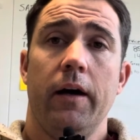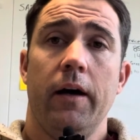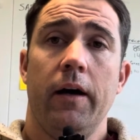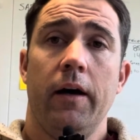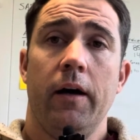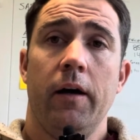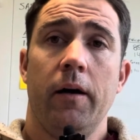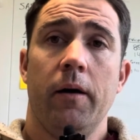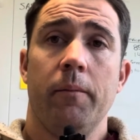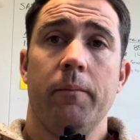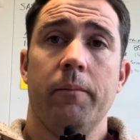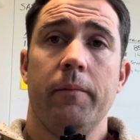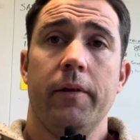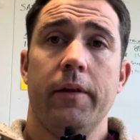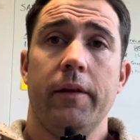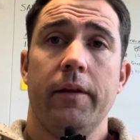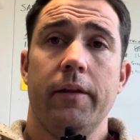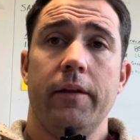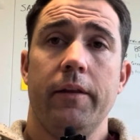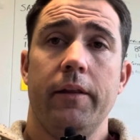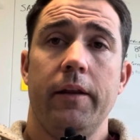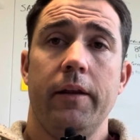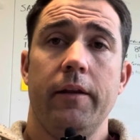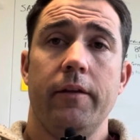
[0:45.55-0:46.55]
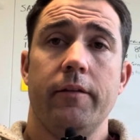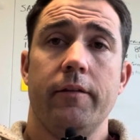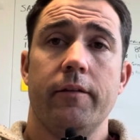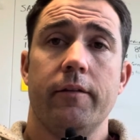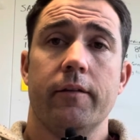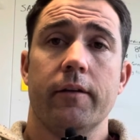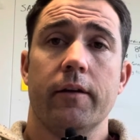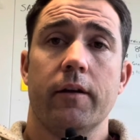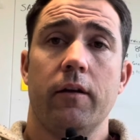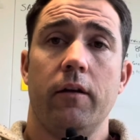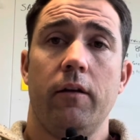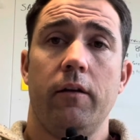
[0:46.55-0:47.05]
Um,
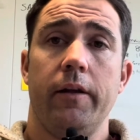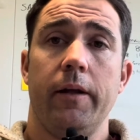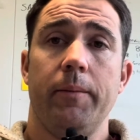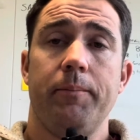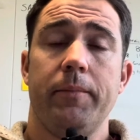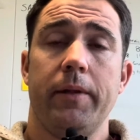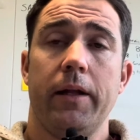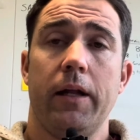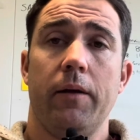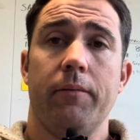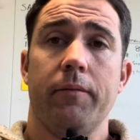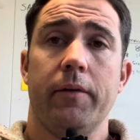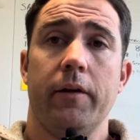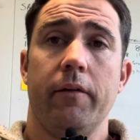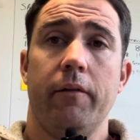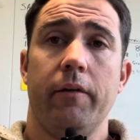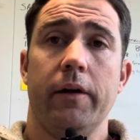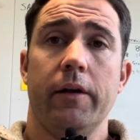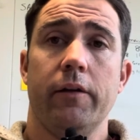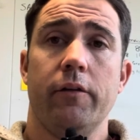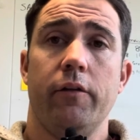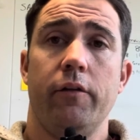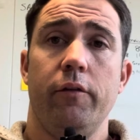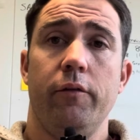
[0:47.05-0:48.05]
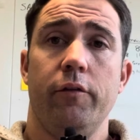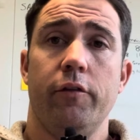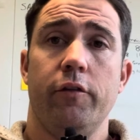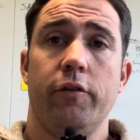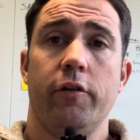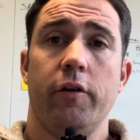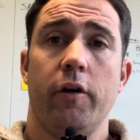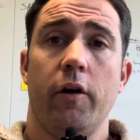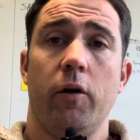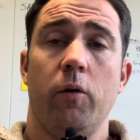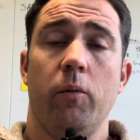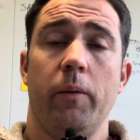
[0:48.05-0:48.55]
this clip that I'm going to
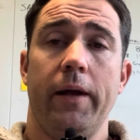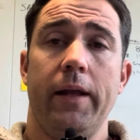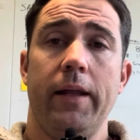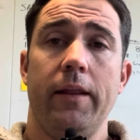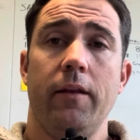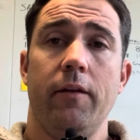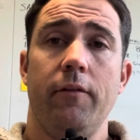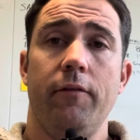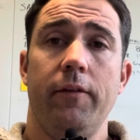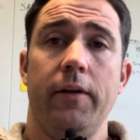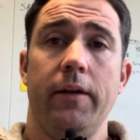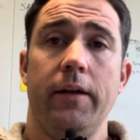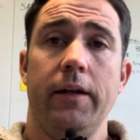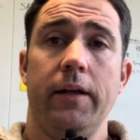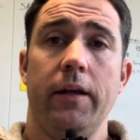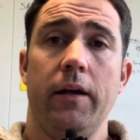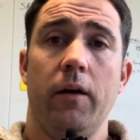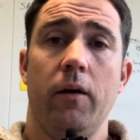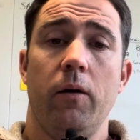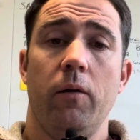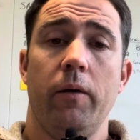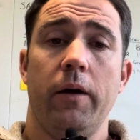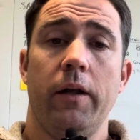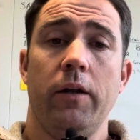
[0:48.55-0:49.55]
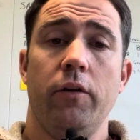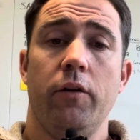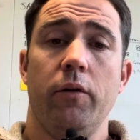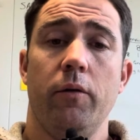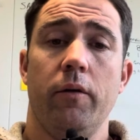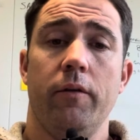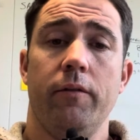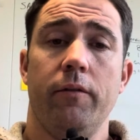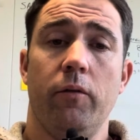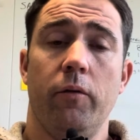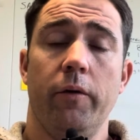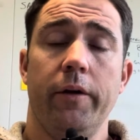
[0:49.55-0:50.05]
show in the video and
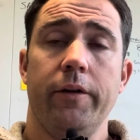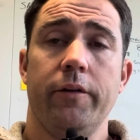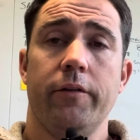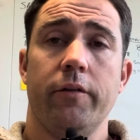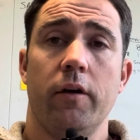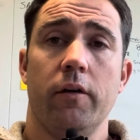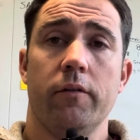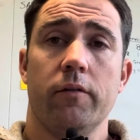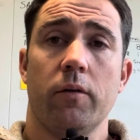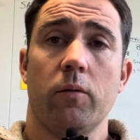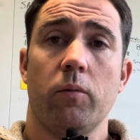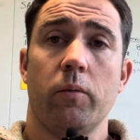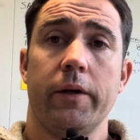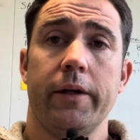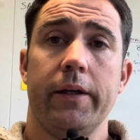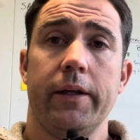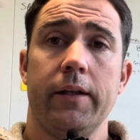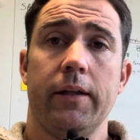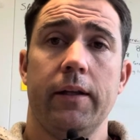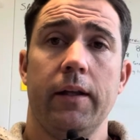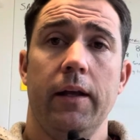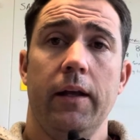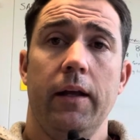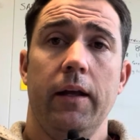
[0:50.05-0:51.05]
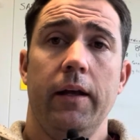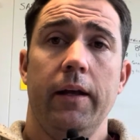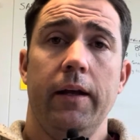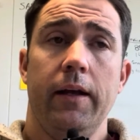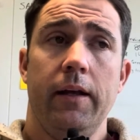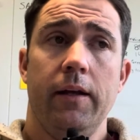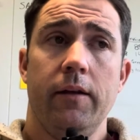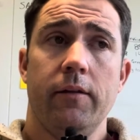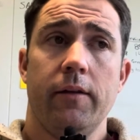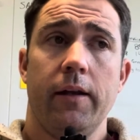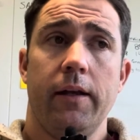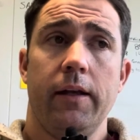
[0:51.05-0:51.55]
do a voiceover with
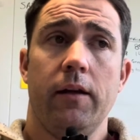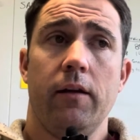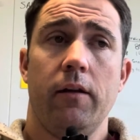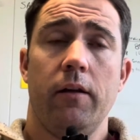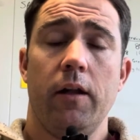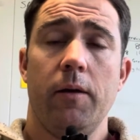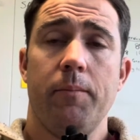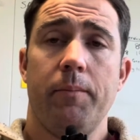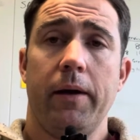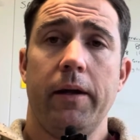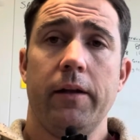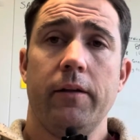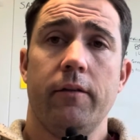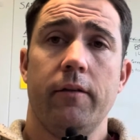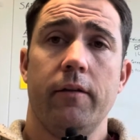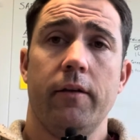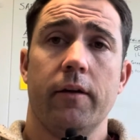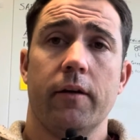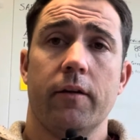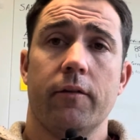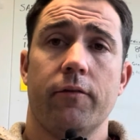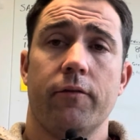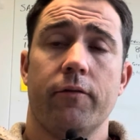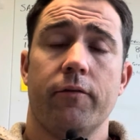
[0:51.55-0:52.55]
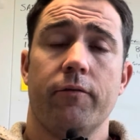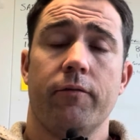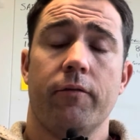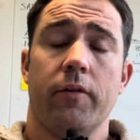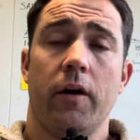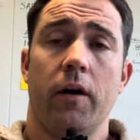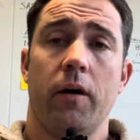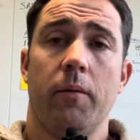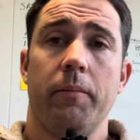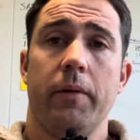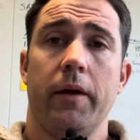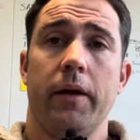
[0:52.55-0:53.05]
is a clip I took
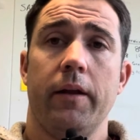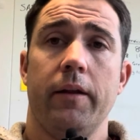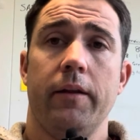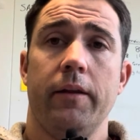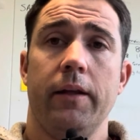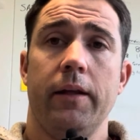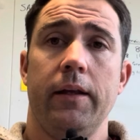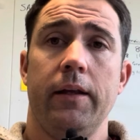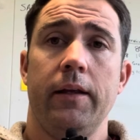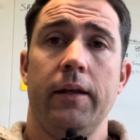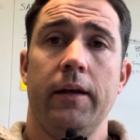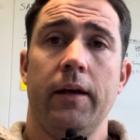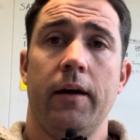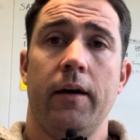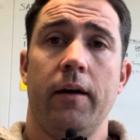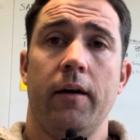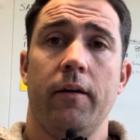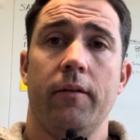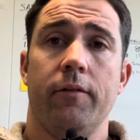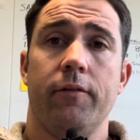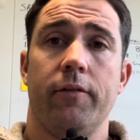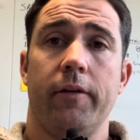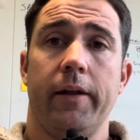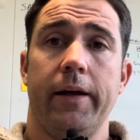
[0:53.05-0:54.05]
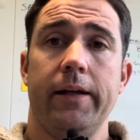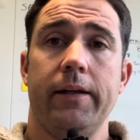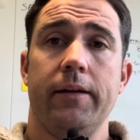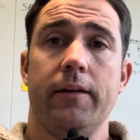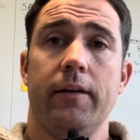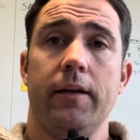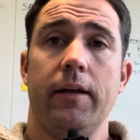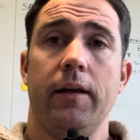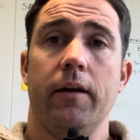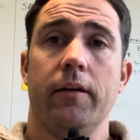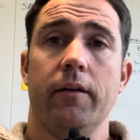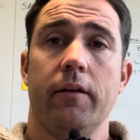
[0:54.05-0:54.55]
from the uh,
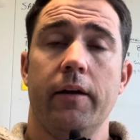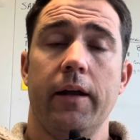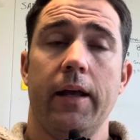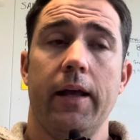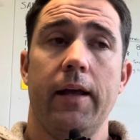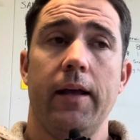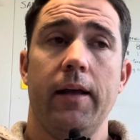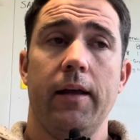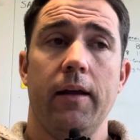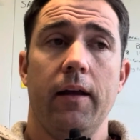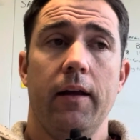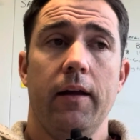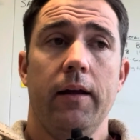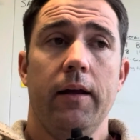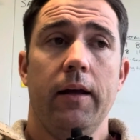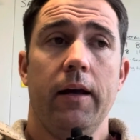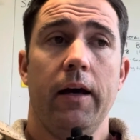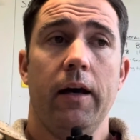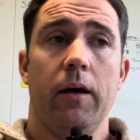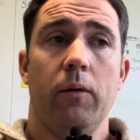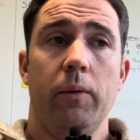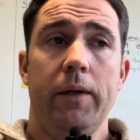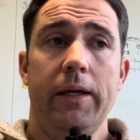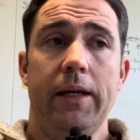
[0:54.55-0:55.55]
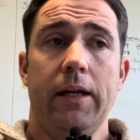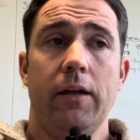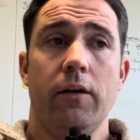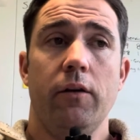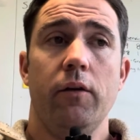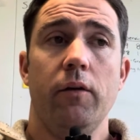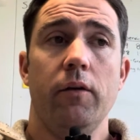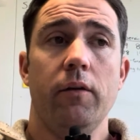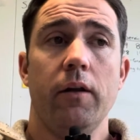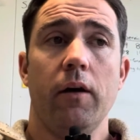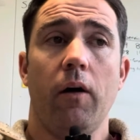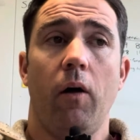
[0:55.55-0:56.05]
flight the other day. Uh, we didn't
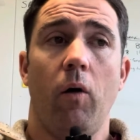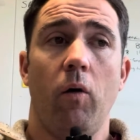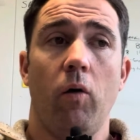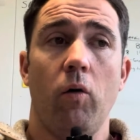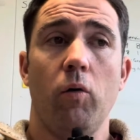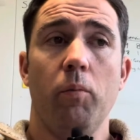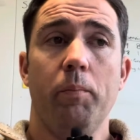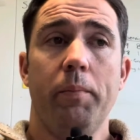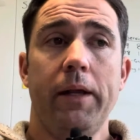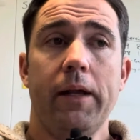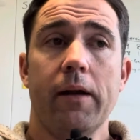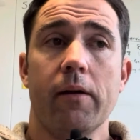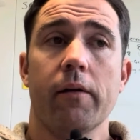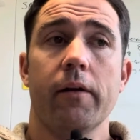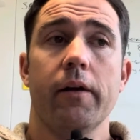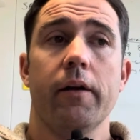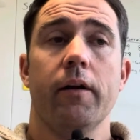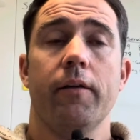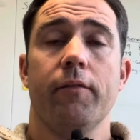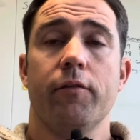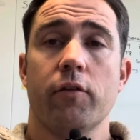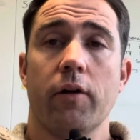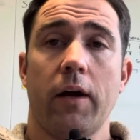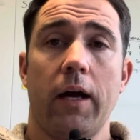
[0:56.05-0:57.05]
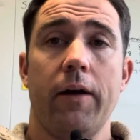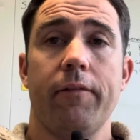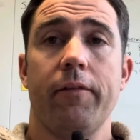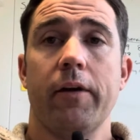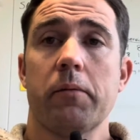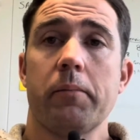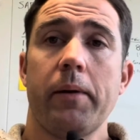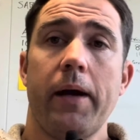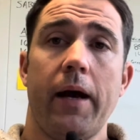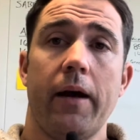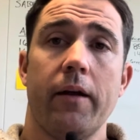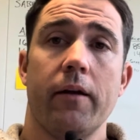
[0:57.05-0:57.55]
do the whole period of
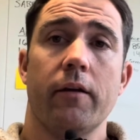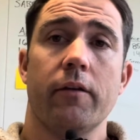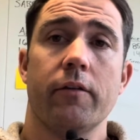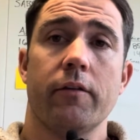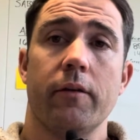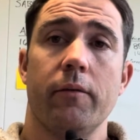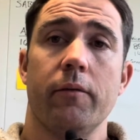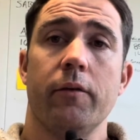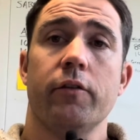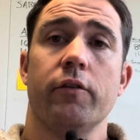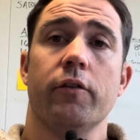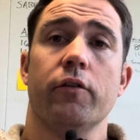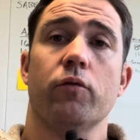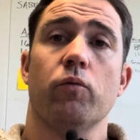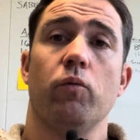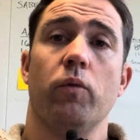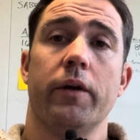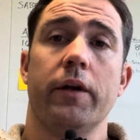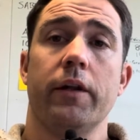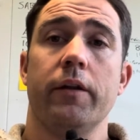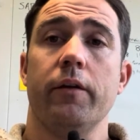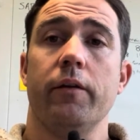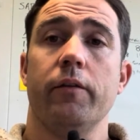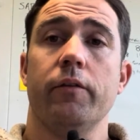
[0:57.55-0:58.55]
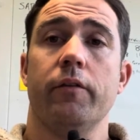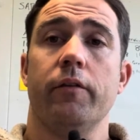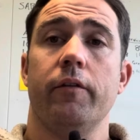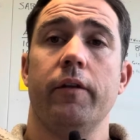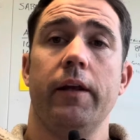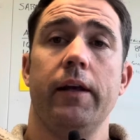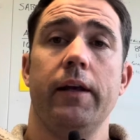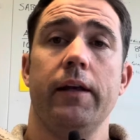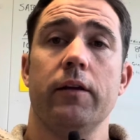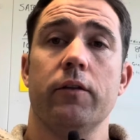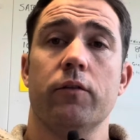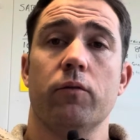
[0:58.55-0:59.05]
traffic patterns. It was just one of those
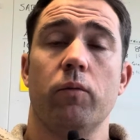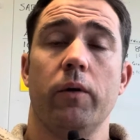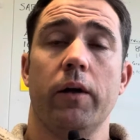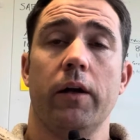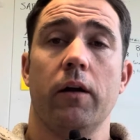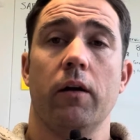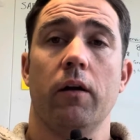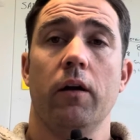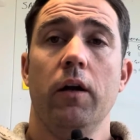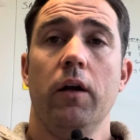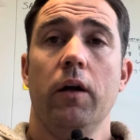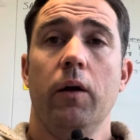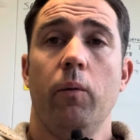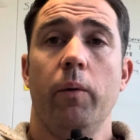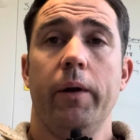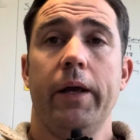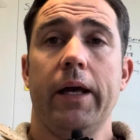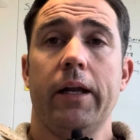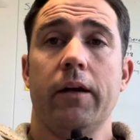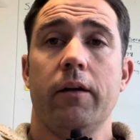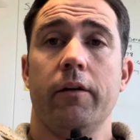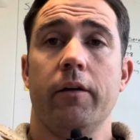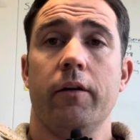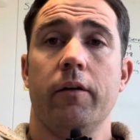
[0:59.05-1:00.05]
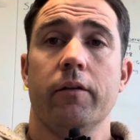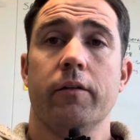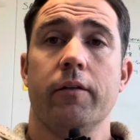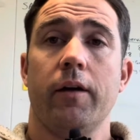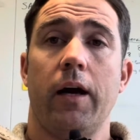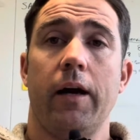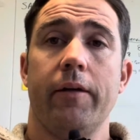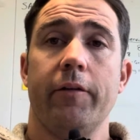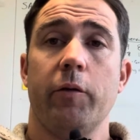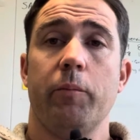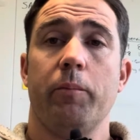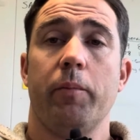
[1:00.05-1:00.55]
things where we had a little
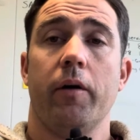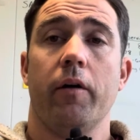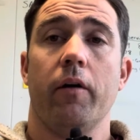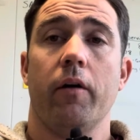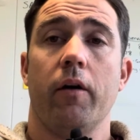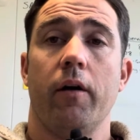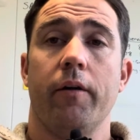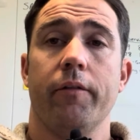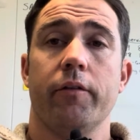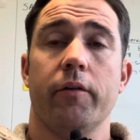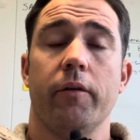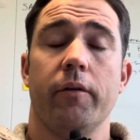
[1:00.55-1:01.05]
time to burn off.